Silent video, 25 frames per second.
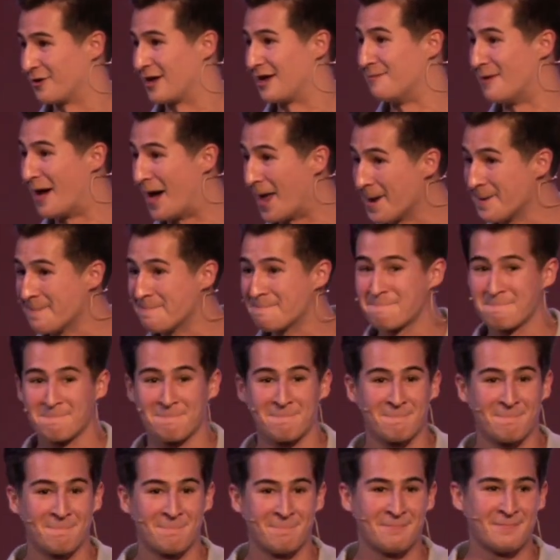Amen?
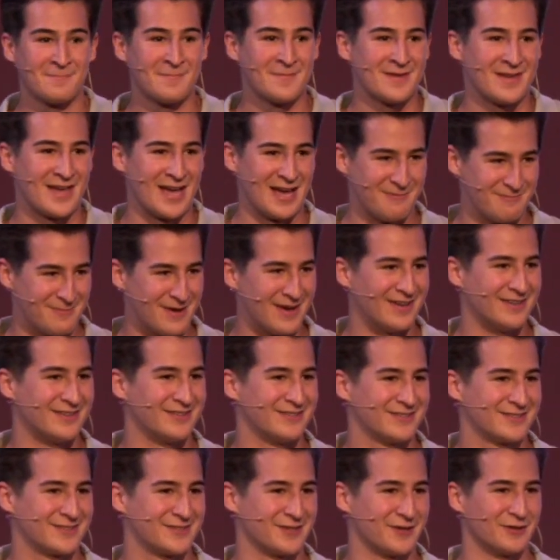Amen.
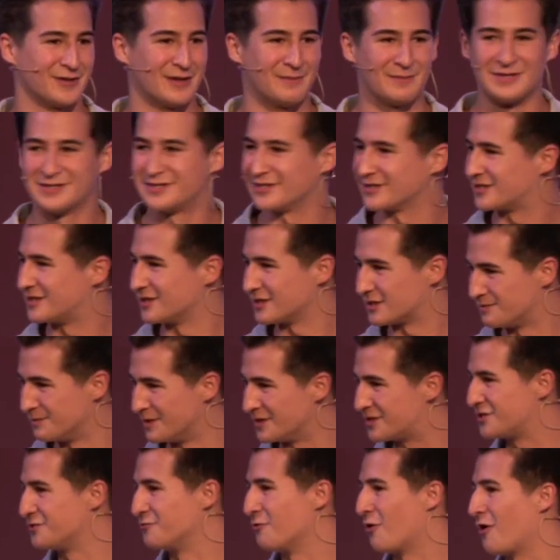So let me just
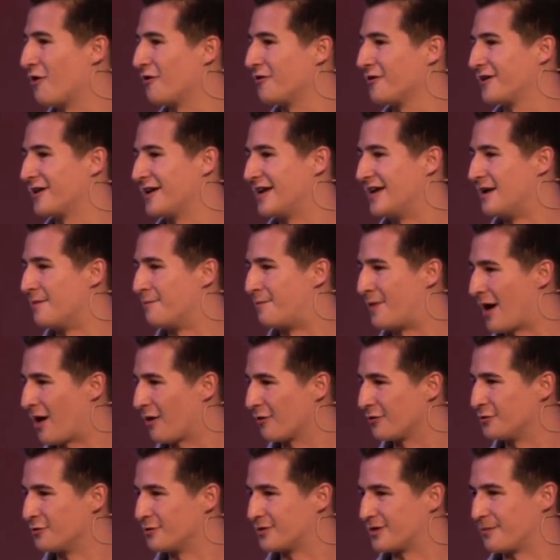dismiss you all and empower
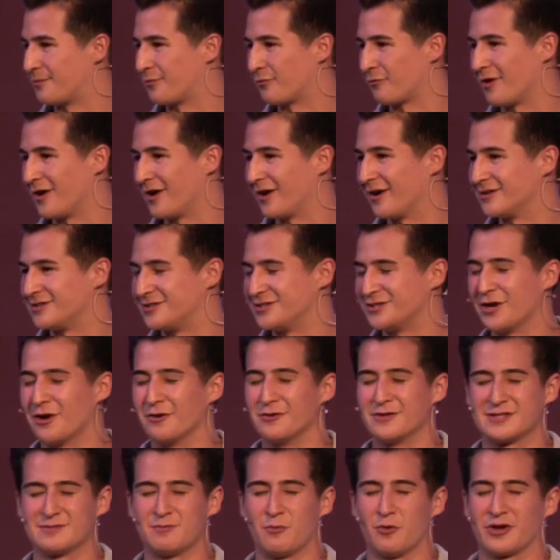you with a prayer as you go
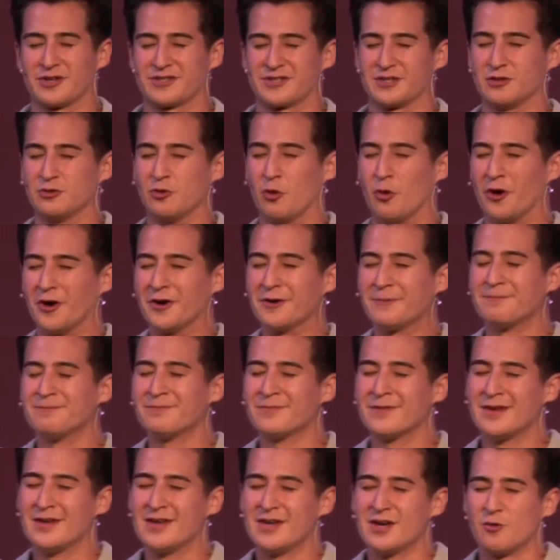this morning. So Lord,
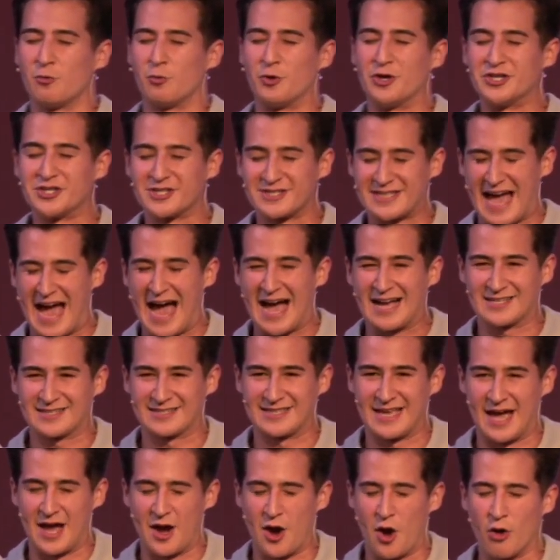we just ask
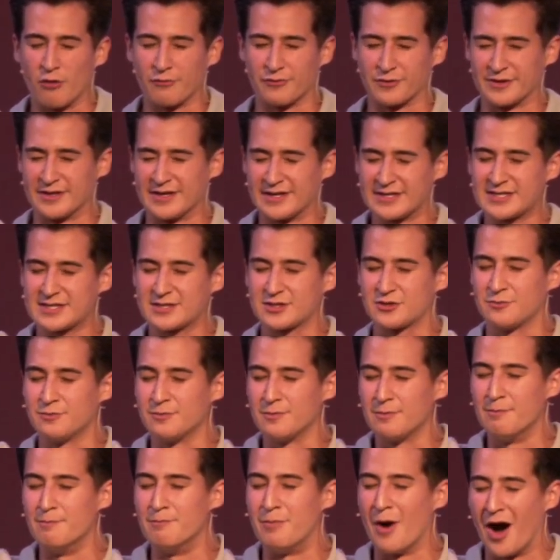that over this
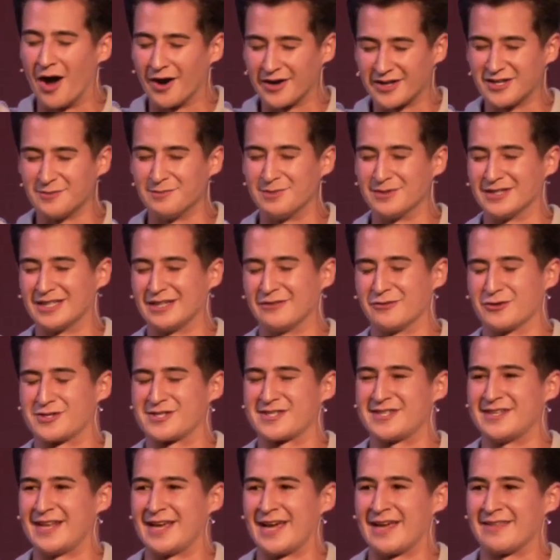body of believers
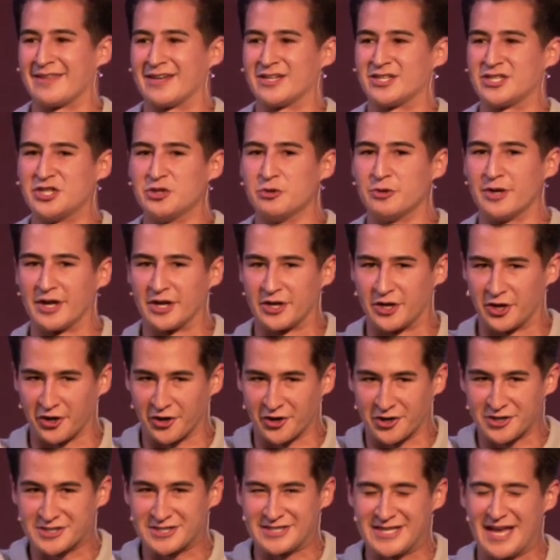today, that you would
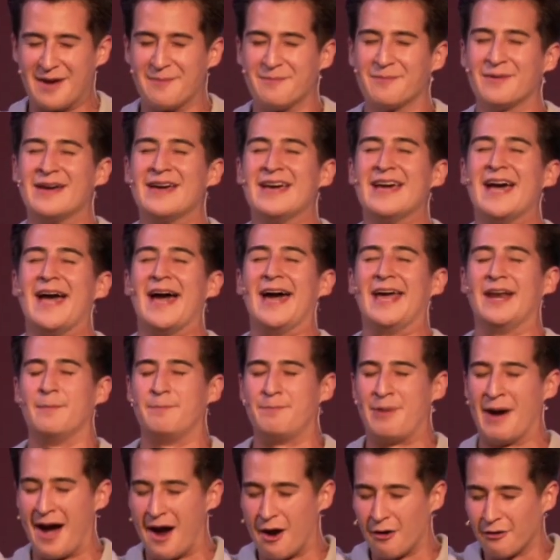encourage them and
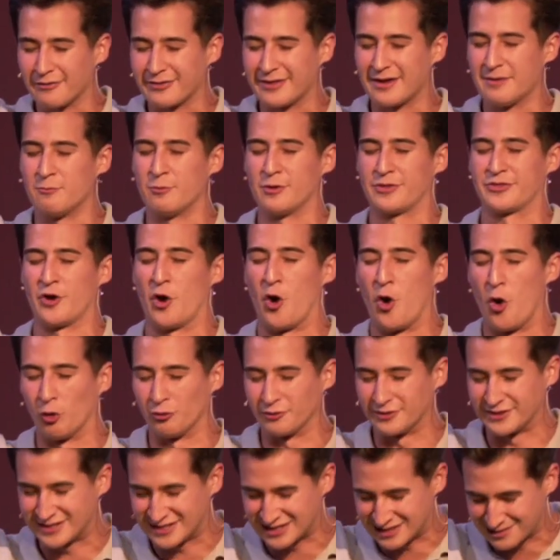empower them with the
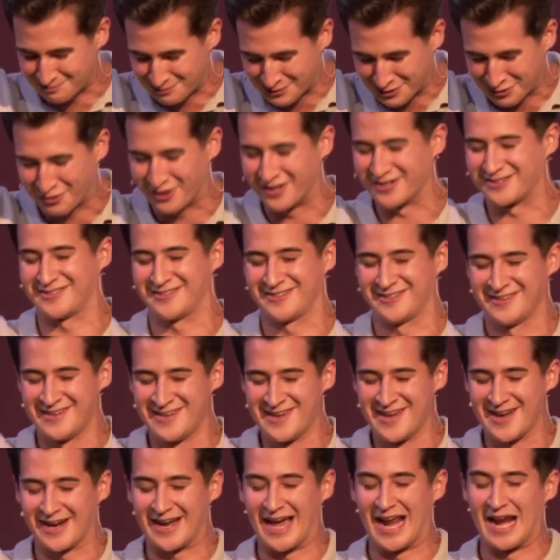Holy Spirit.
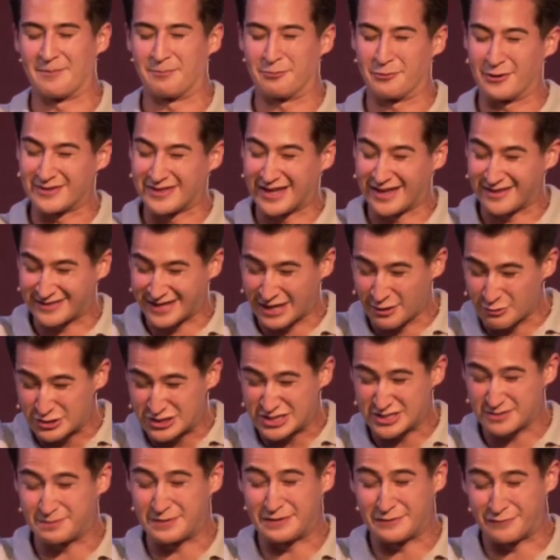God, I pray that they would
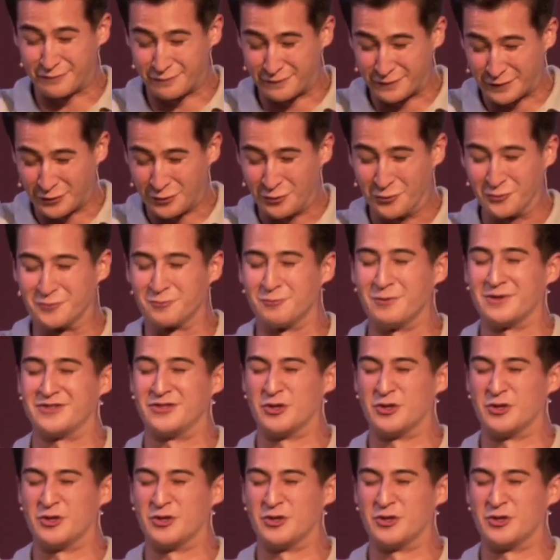just be filled with